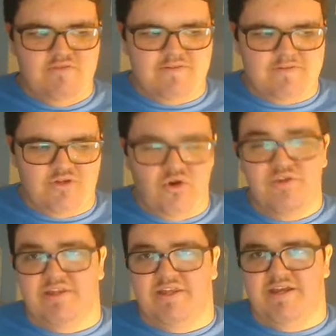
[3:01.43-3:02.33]
of a
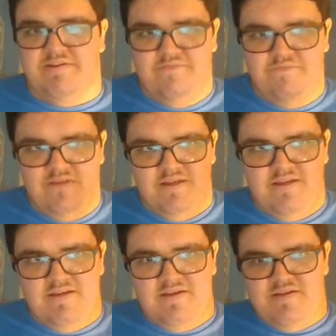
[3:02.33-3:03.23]
golden lion.
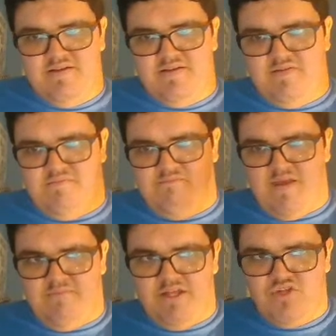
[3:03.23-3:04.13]

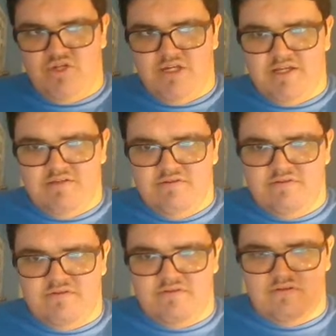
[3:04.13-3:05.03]
And Mendrion
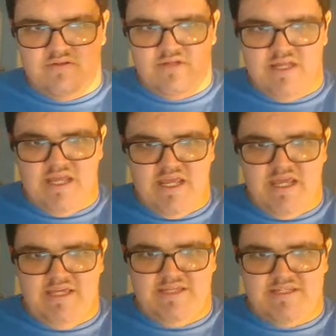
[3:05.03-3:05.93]

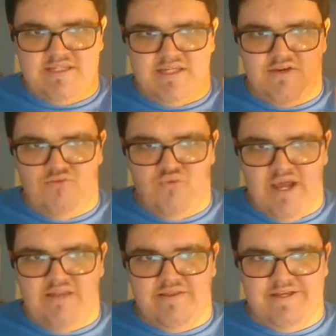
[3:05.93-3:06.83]
is a
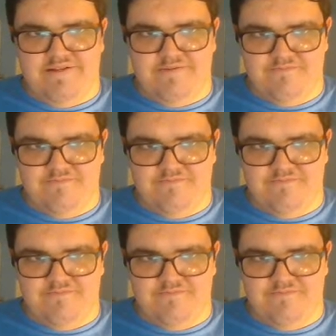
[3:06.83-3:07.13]
white lion